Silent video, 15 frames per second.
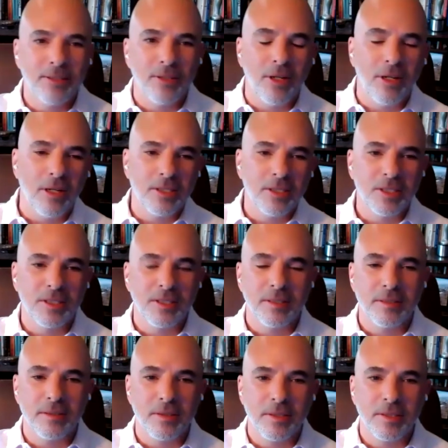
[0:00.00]
So I'll just
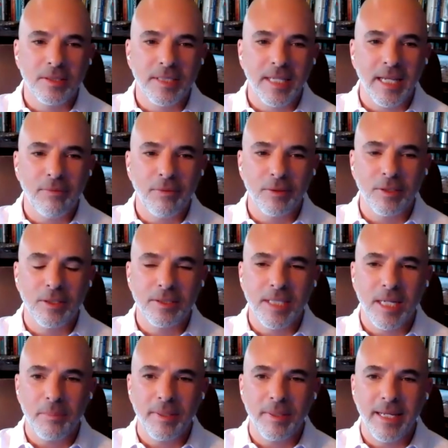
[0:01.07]
sort of scaffold on
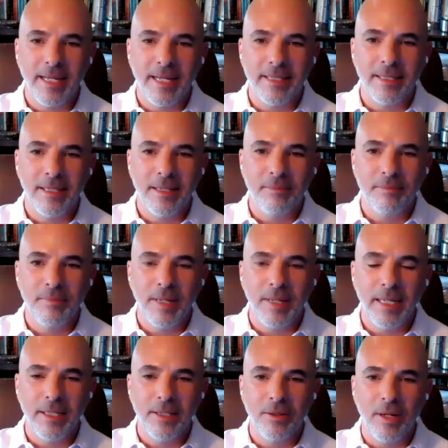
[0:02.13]
top of that.
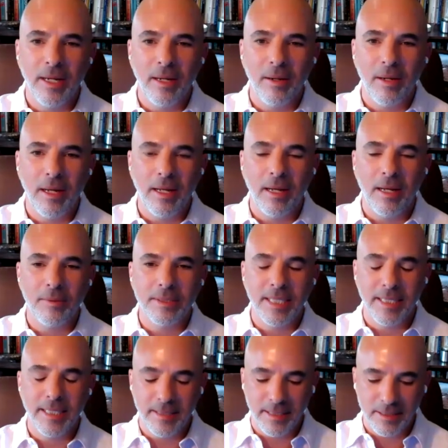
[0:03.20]
I would
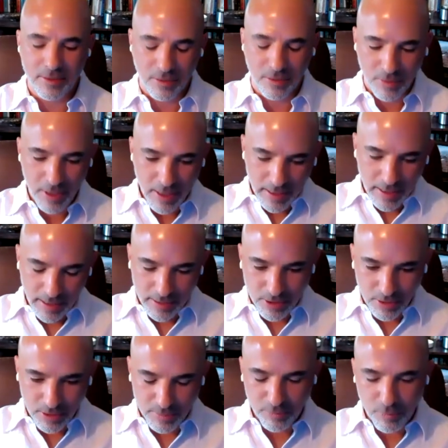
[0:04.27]
take so in
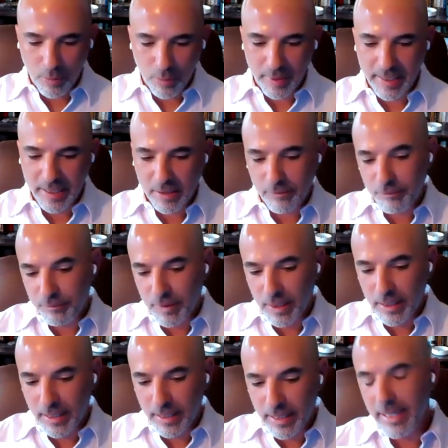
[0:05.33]
terms of incorporating
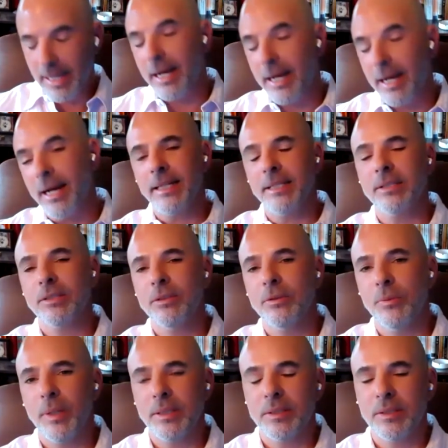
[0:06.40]
AI into
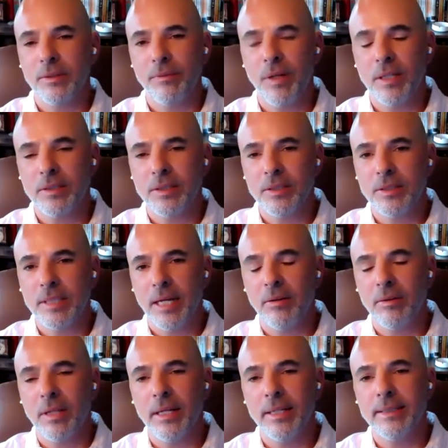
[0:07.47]
what Stephan's just
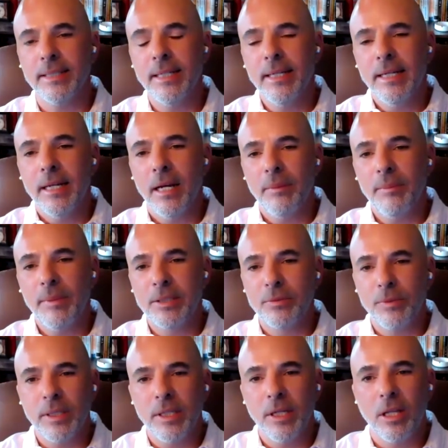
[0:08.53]
outlined, it's
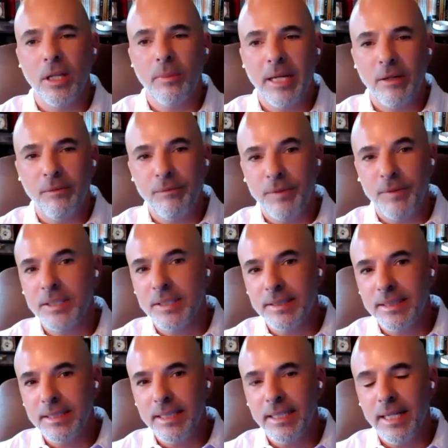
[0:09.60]
really all about
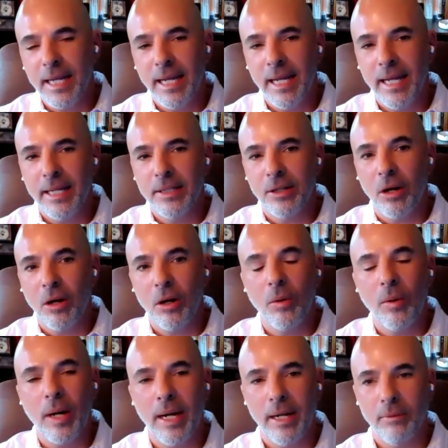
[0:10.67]
efficiency and
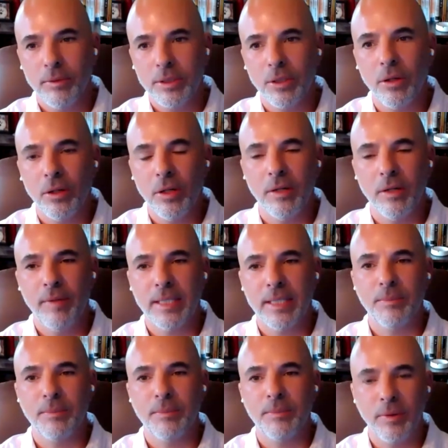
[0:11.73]
ROI, return on
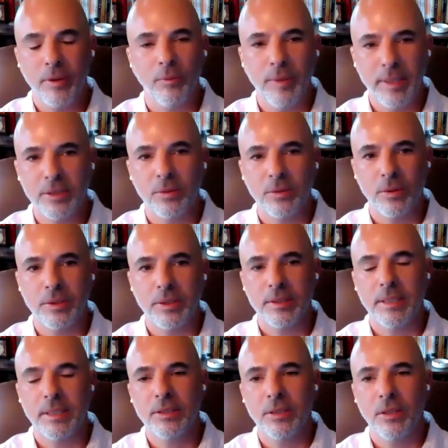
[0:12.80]
investment with your resources.
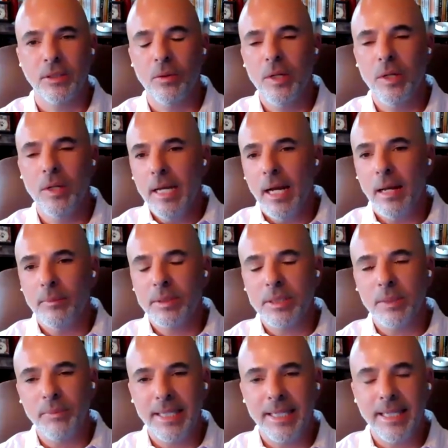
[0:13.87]
And so some
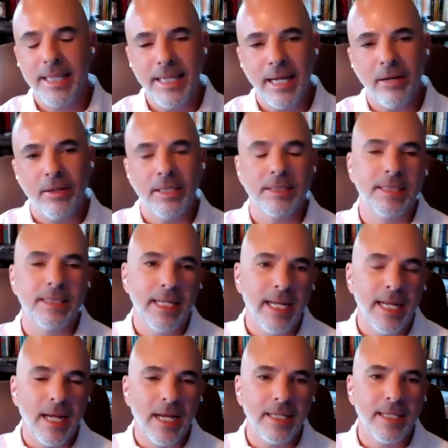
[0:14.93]
of the key areas that
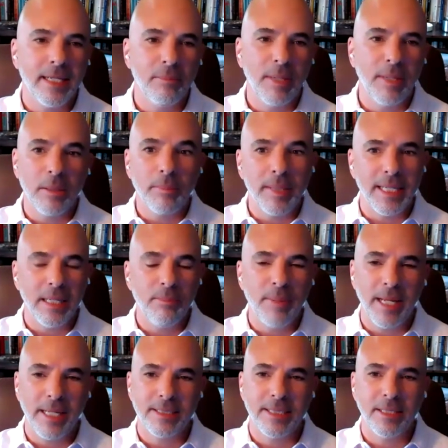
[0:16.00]
AI can make a big
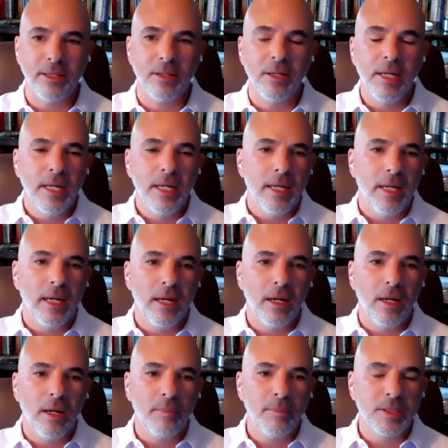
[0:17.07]
impact here,
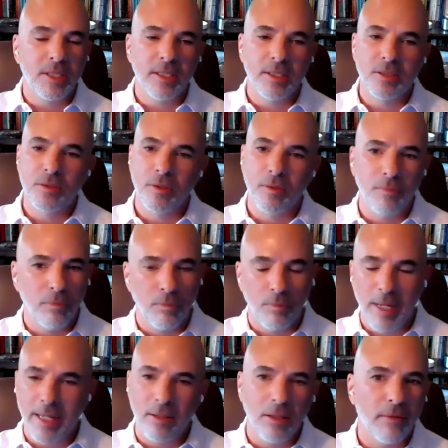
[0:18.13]
I'm just going to sort of
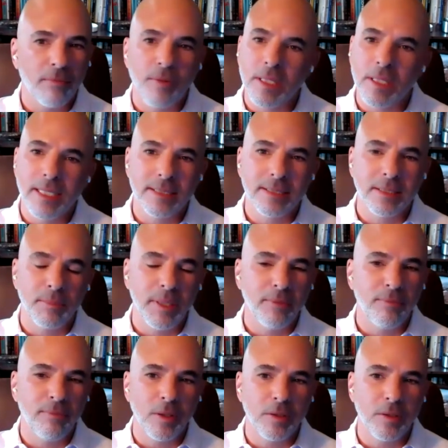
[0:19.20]
rattle off a list. I mean,
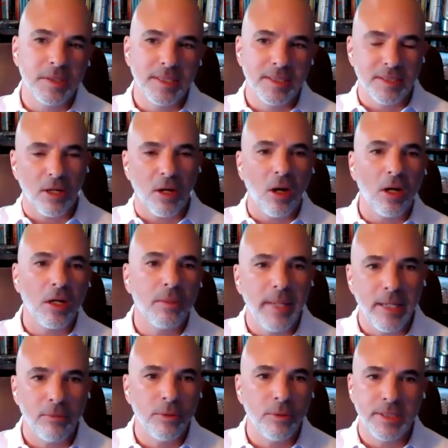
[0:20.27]
first is to
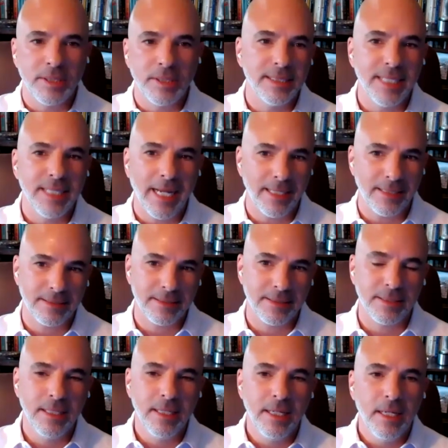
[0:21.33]
automate routine tasks.
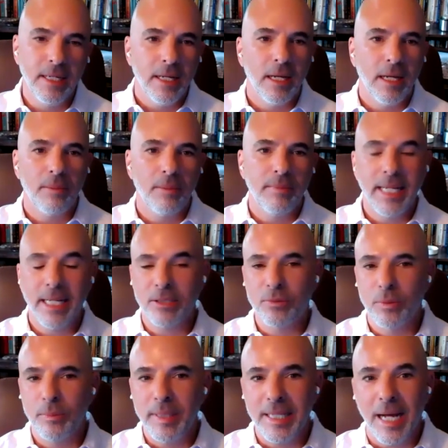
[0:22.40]
Next
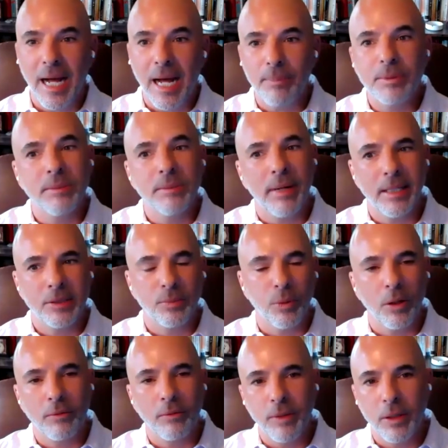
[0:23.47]
would be to optimize
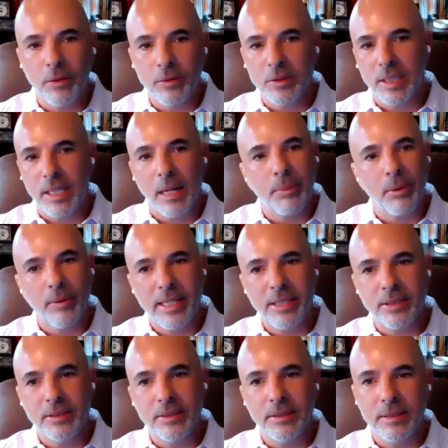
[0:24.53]
workflows and
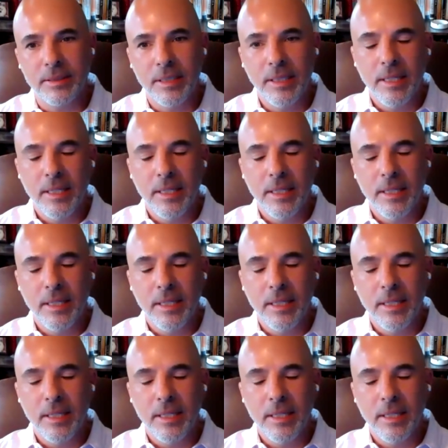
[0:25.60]
operations.